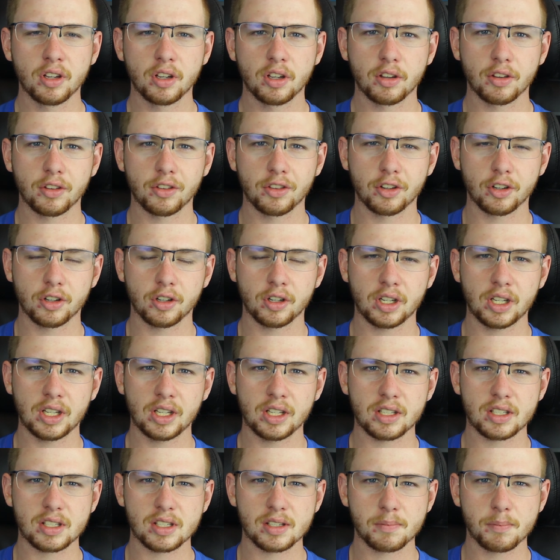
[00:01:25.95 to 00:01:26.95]
there
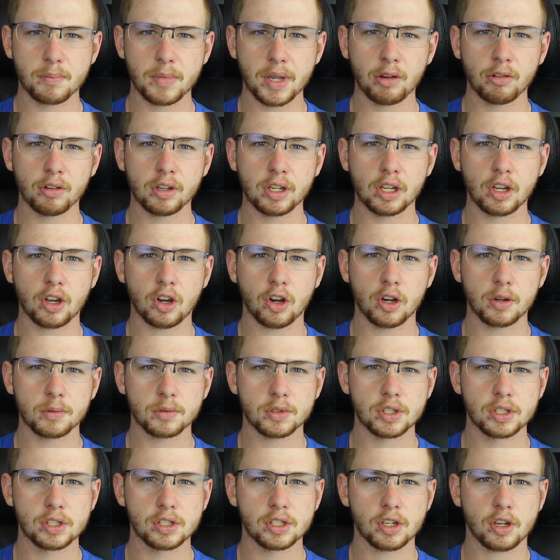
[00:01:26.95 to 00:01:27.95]
is mounting
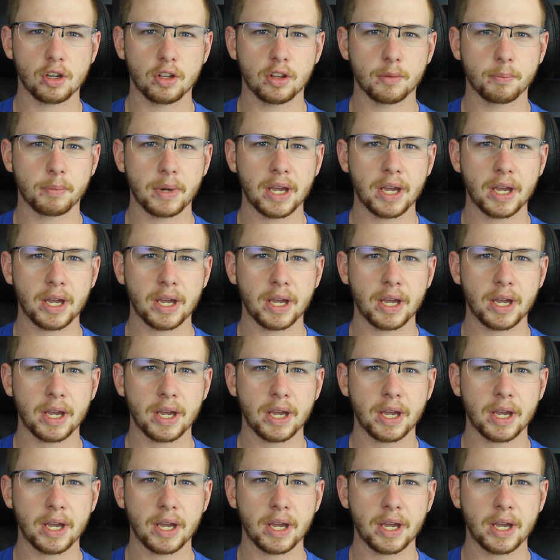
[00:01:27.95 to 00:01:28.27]
options on the